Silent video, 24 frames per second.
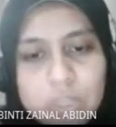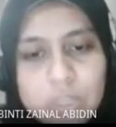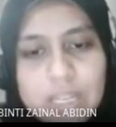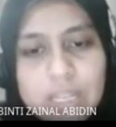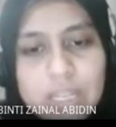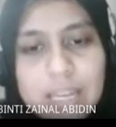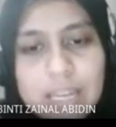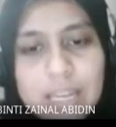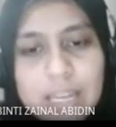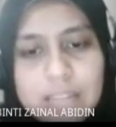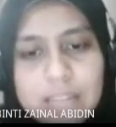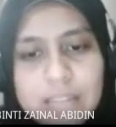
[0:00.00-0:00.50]

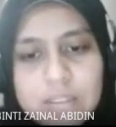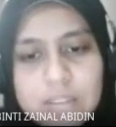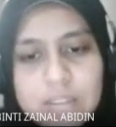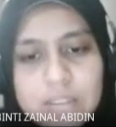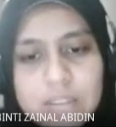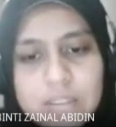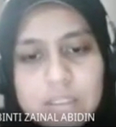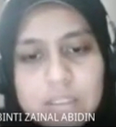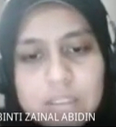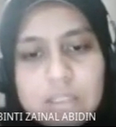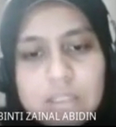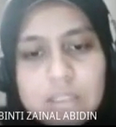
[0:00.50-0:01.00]

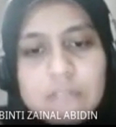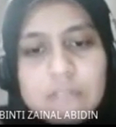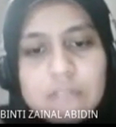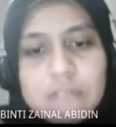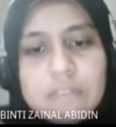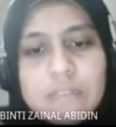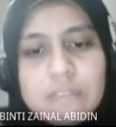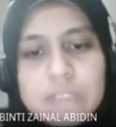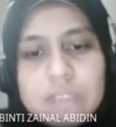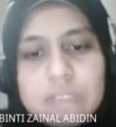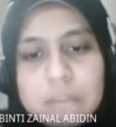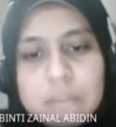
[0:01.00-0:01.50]
alternative
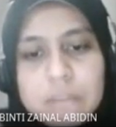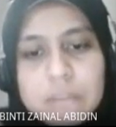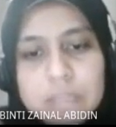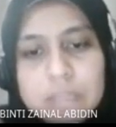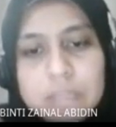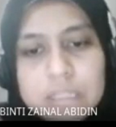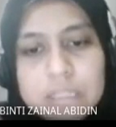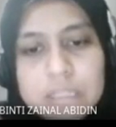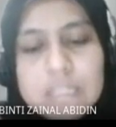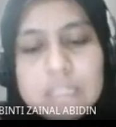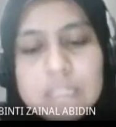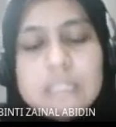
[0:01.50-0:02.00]

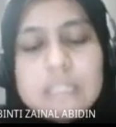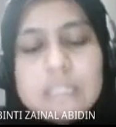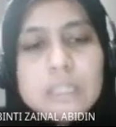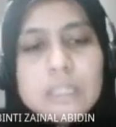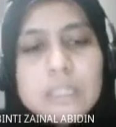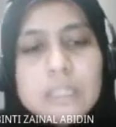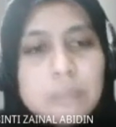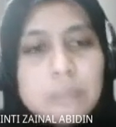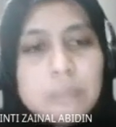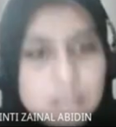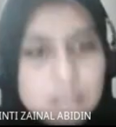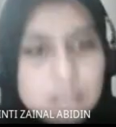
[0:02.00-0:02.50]
visibility
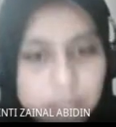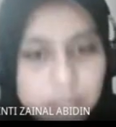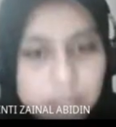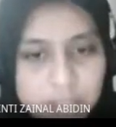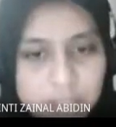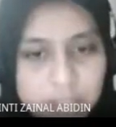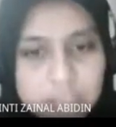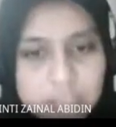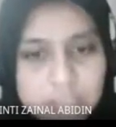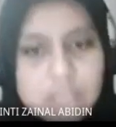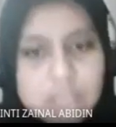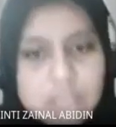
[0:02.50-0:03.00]

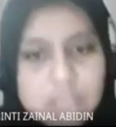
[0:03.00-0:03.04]
specification.